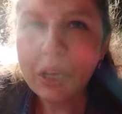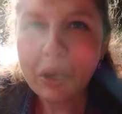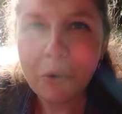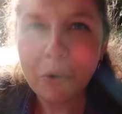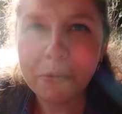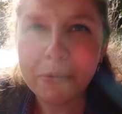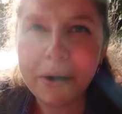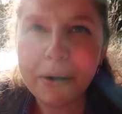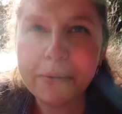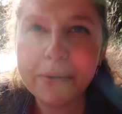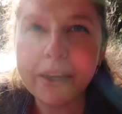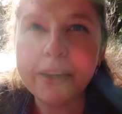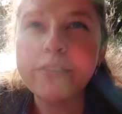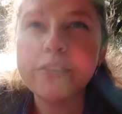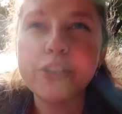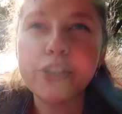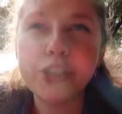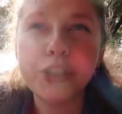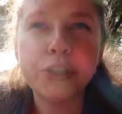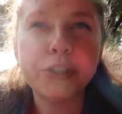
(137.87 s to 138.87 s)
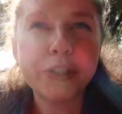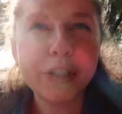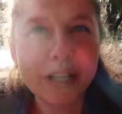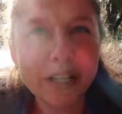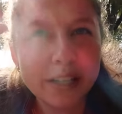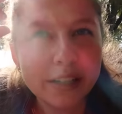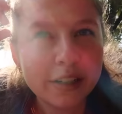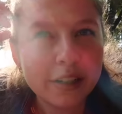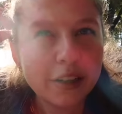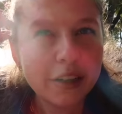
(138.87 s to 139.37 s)
we'll probably have a chill
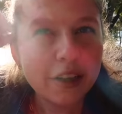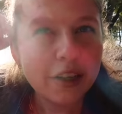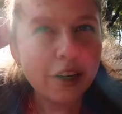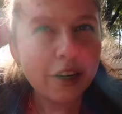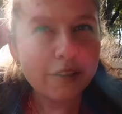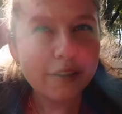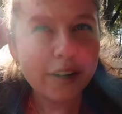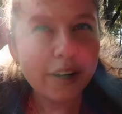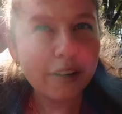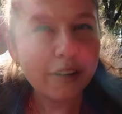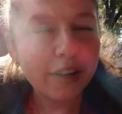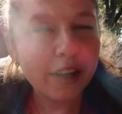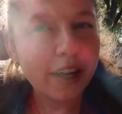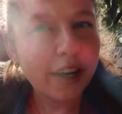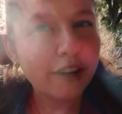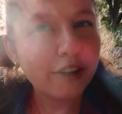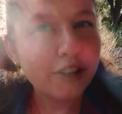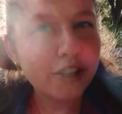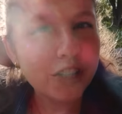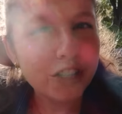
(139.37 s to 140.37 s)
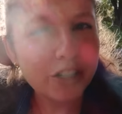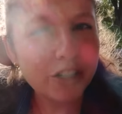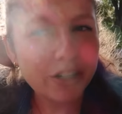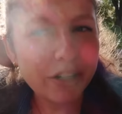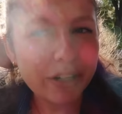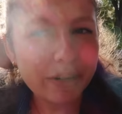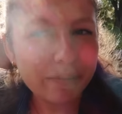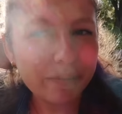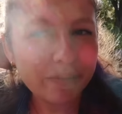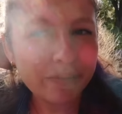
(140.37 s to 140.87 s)
night around the
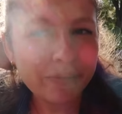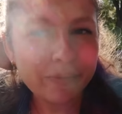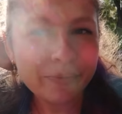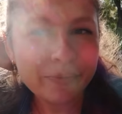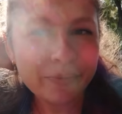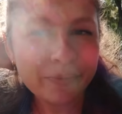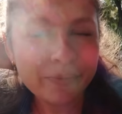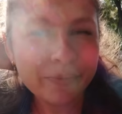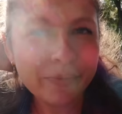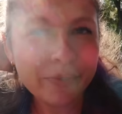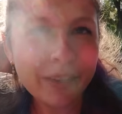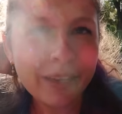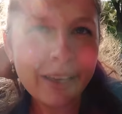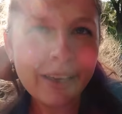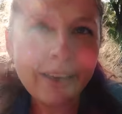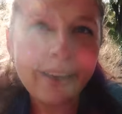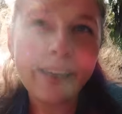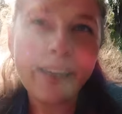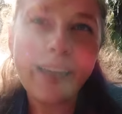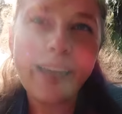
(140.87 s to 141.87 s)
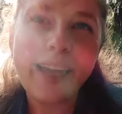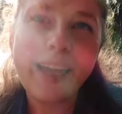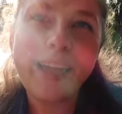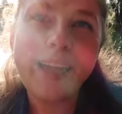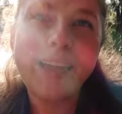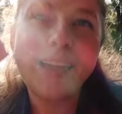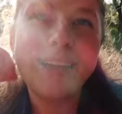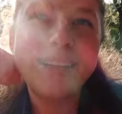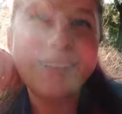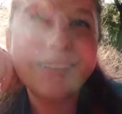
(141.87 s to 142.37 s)
airstream
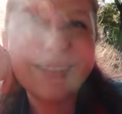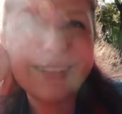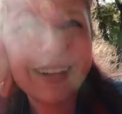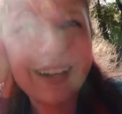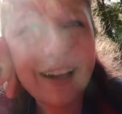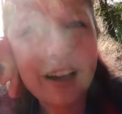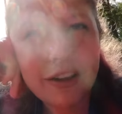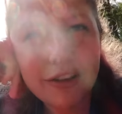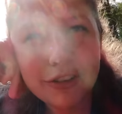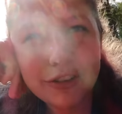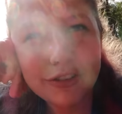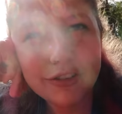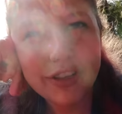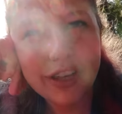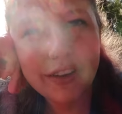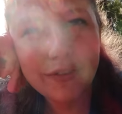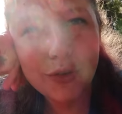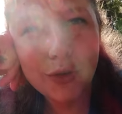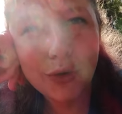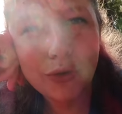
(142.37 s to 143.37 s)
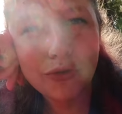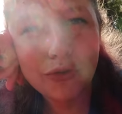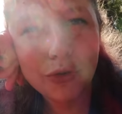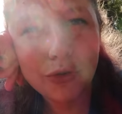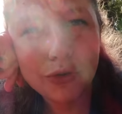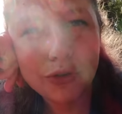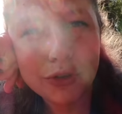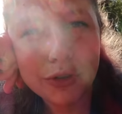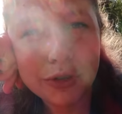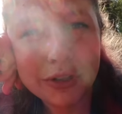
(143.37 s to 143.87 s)
and I'll give you a
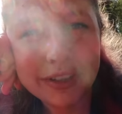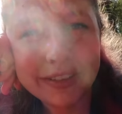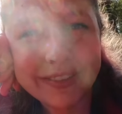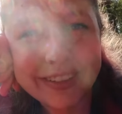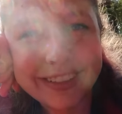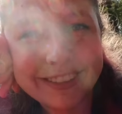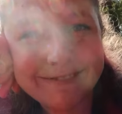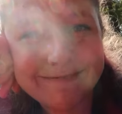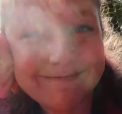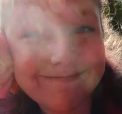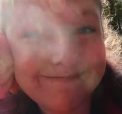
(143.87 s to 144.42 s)
full tour of it